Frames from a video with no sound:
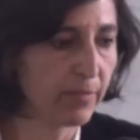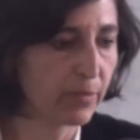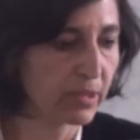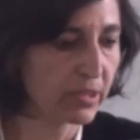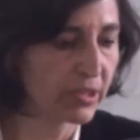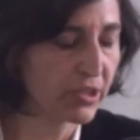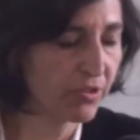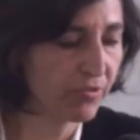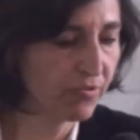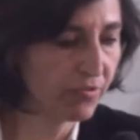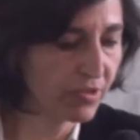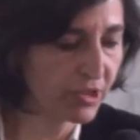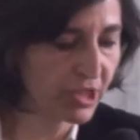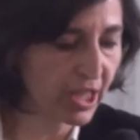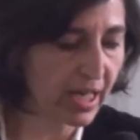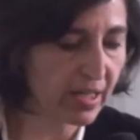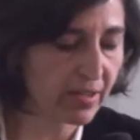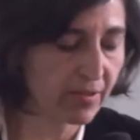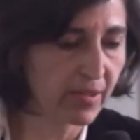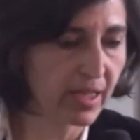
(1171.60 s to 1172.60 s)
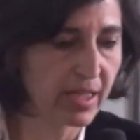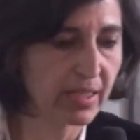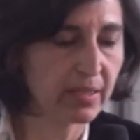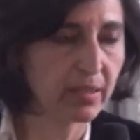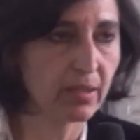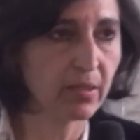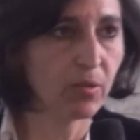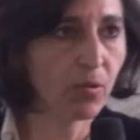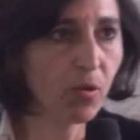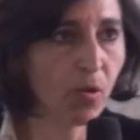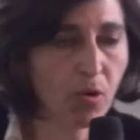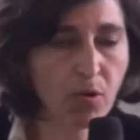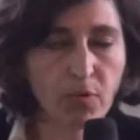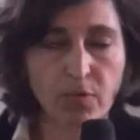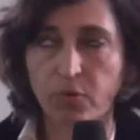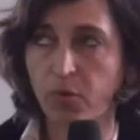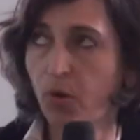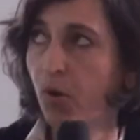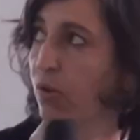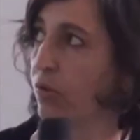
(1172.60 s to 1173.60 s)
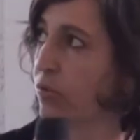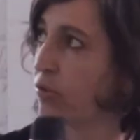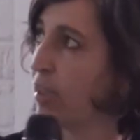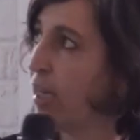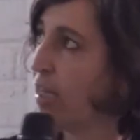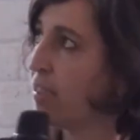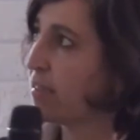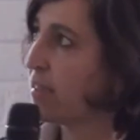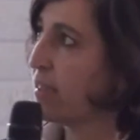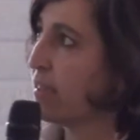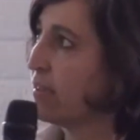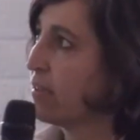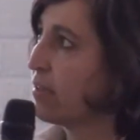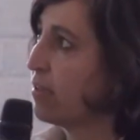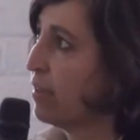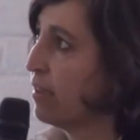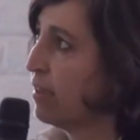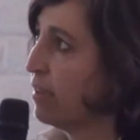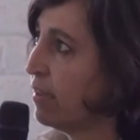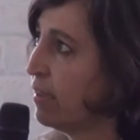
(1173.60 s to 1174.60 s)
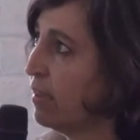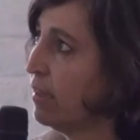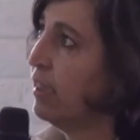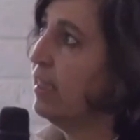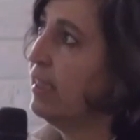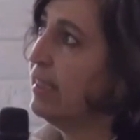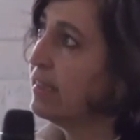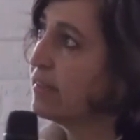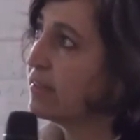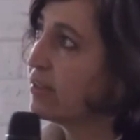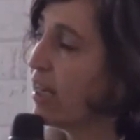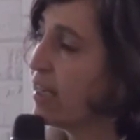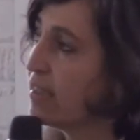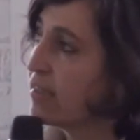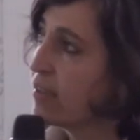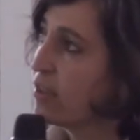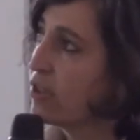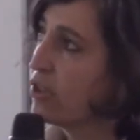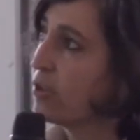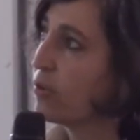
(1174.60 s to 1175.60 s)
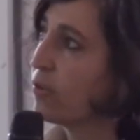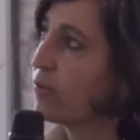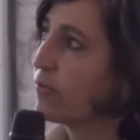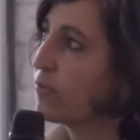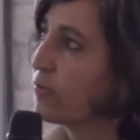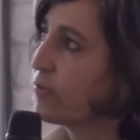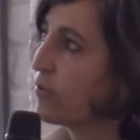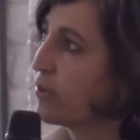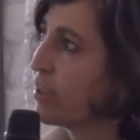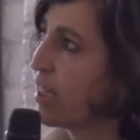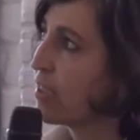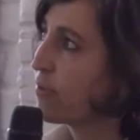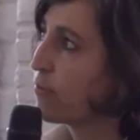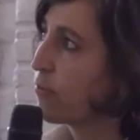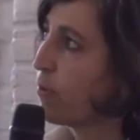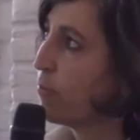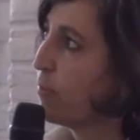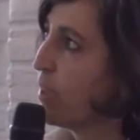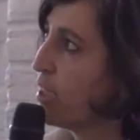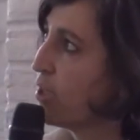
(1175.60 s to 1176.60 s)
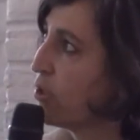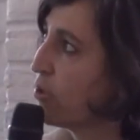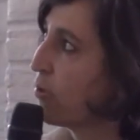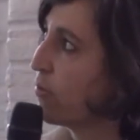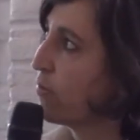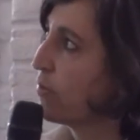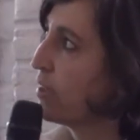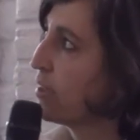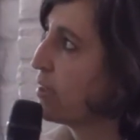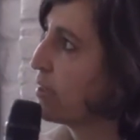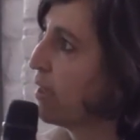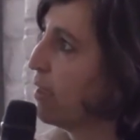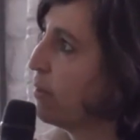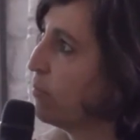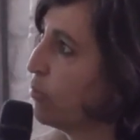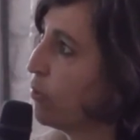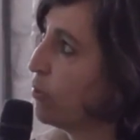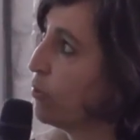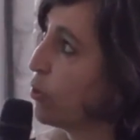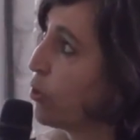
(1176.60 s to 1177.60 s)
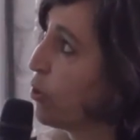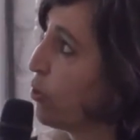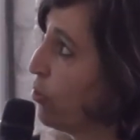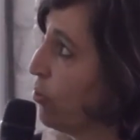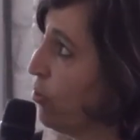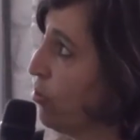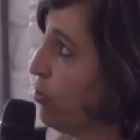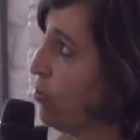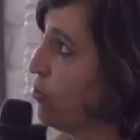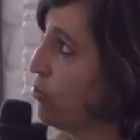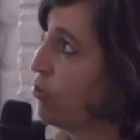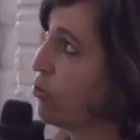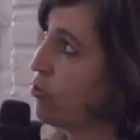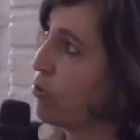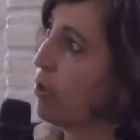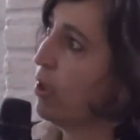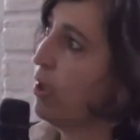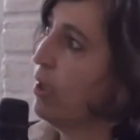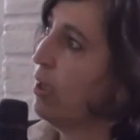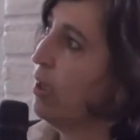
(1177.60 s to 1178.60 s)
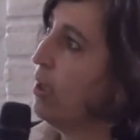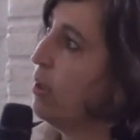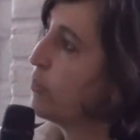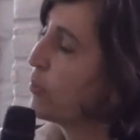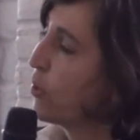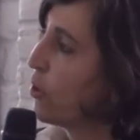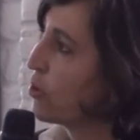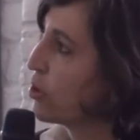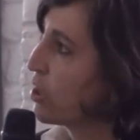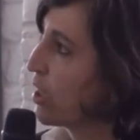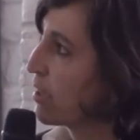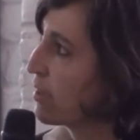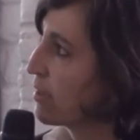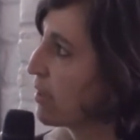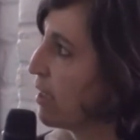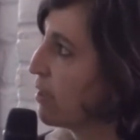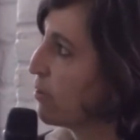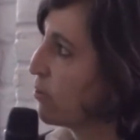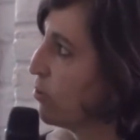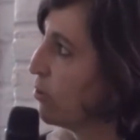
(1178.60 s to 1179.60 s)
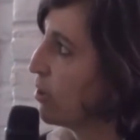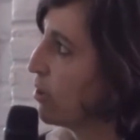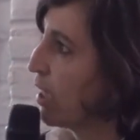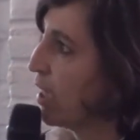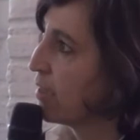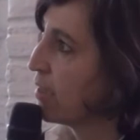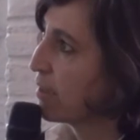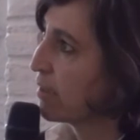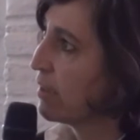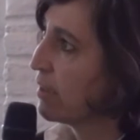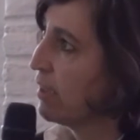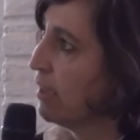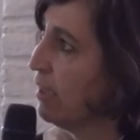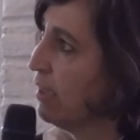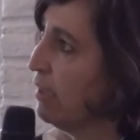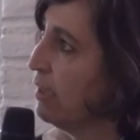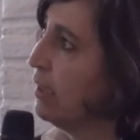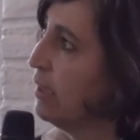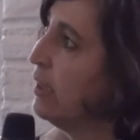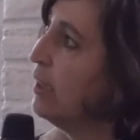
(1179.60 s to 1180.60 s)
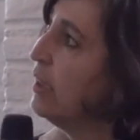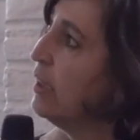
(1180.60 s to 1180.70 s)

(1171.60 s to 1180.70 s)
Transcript: would generate the overall transformation of Istanbul. Huge projects, as you can see.